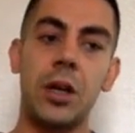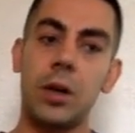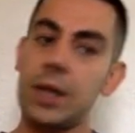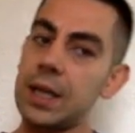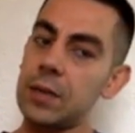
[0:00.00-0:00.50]

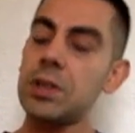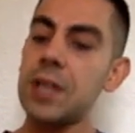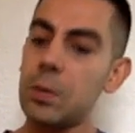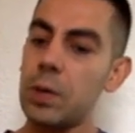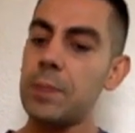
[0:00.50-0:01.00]
It looks
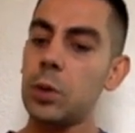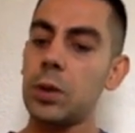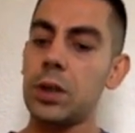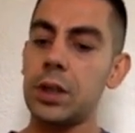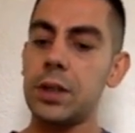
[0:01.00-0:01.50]
like
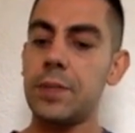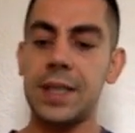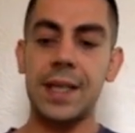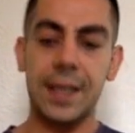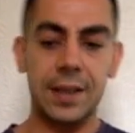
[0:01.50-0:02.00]
Webtalk are going to be
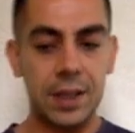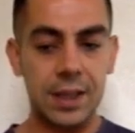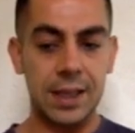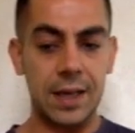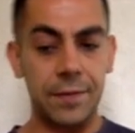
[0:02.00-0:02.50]
taking this a
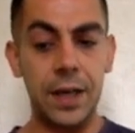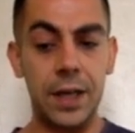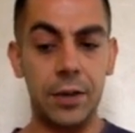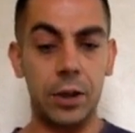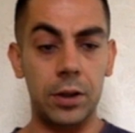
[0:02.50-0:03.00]
step
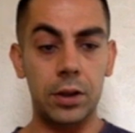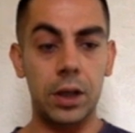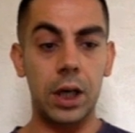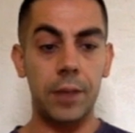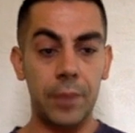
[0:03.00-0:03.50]
further.
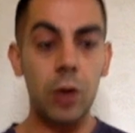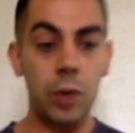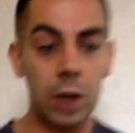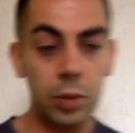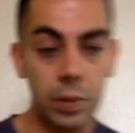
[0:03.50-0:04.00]

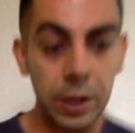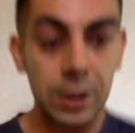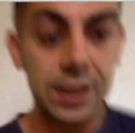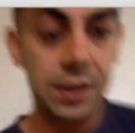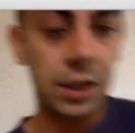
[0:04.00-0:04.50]
I will be
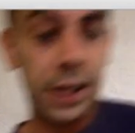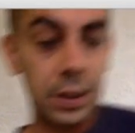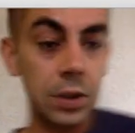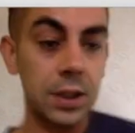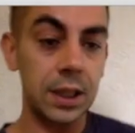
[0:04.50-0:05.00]
honest, you know,
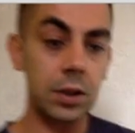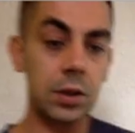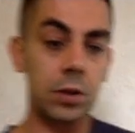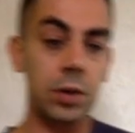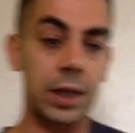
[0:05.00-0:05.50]
it
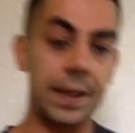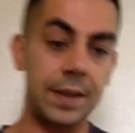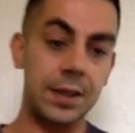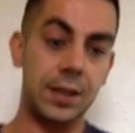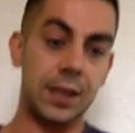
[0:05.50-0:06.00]
does look like
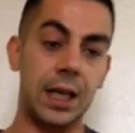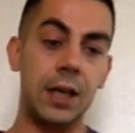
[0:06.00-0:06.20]
this.